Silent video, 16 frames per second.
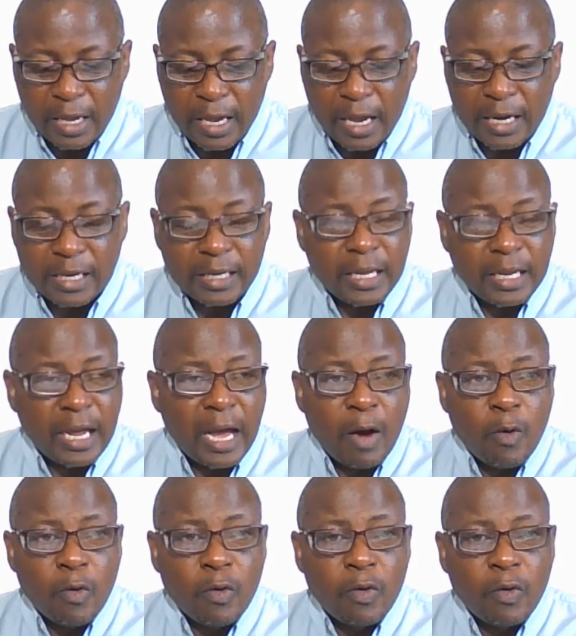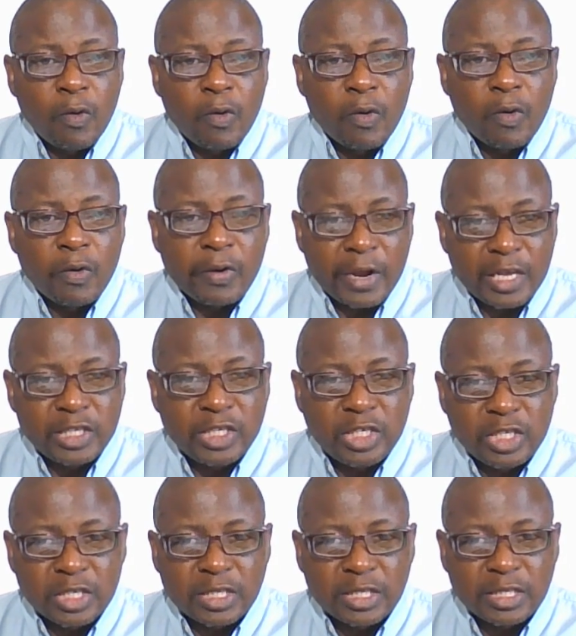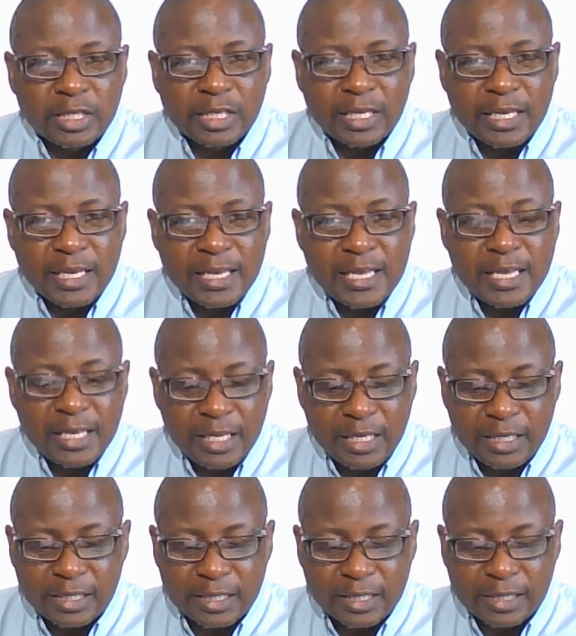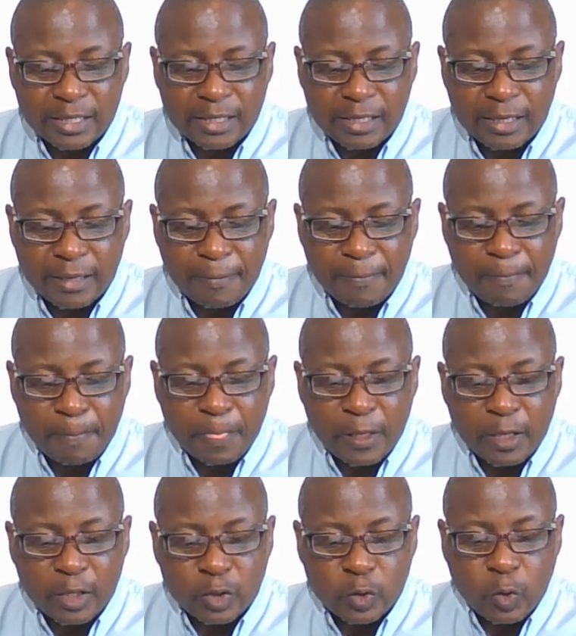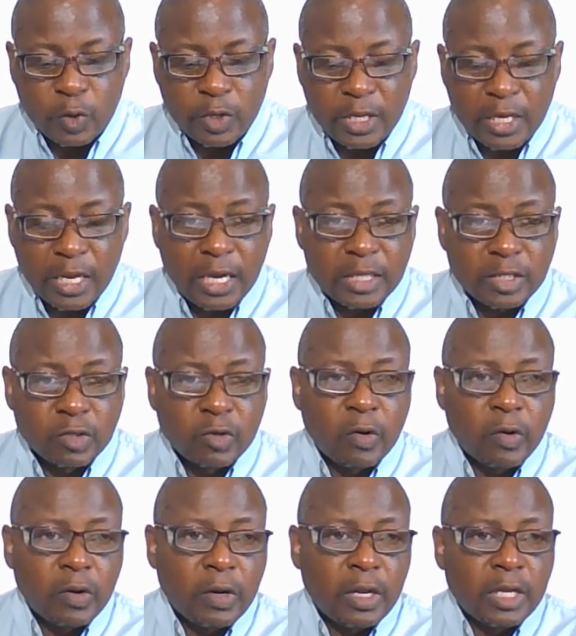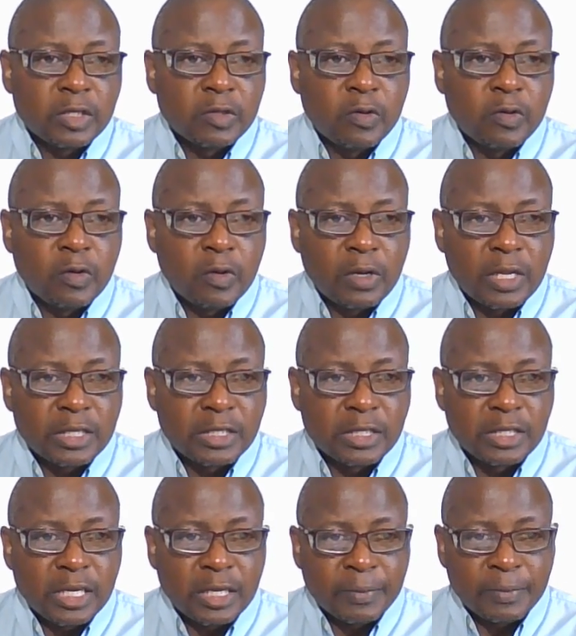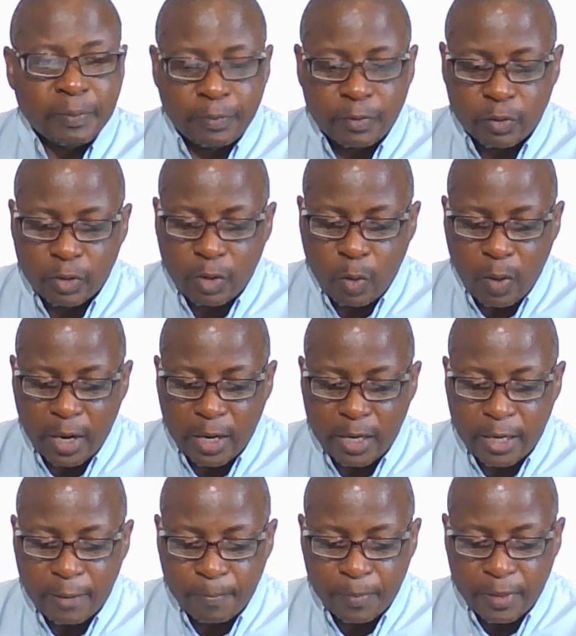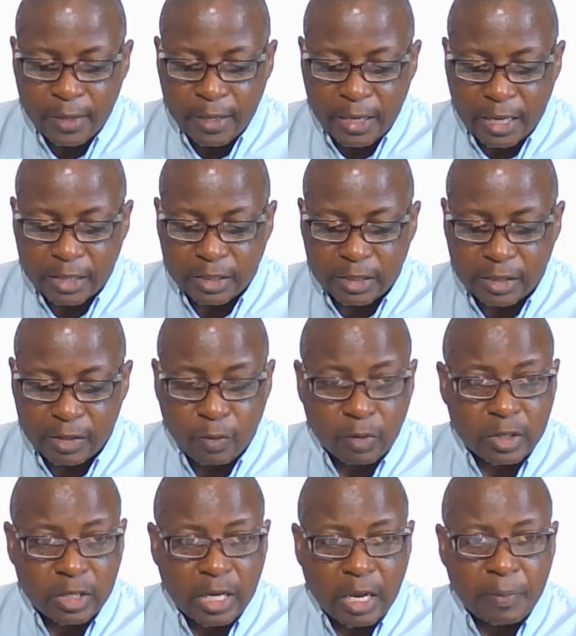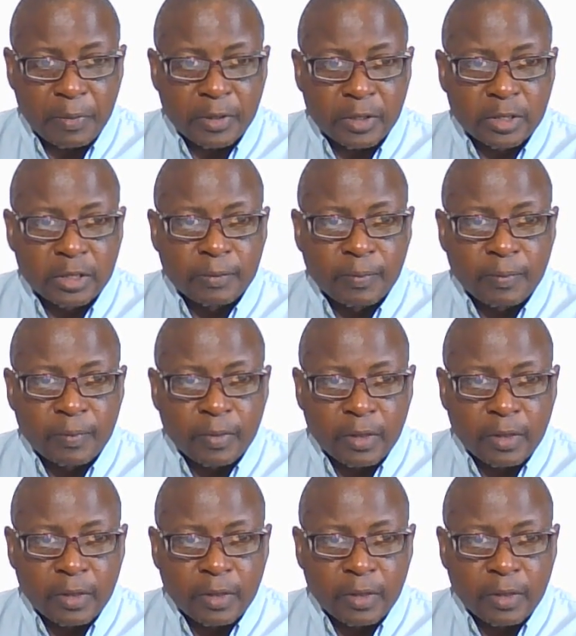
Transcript: and how righteous he is. So here let's go let's go let's jump to the word and see what happens.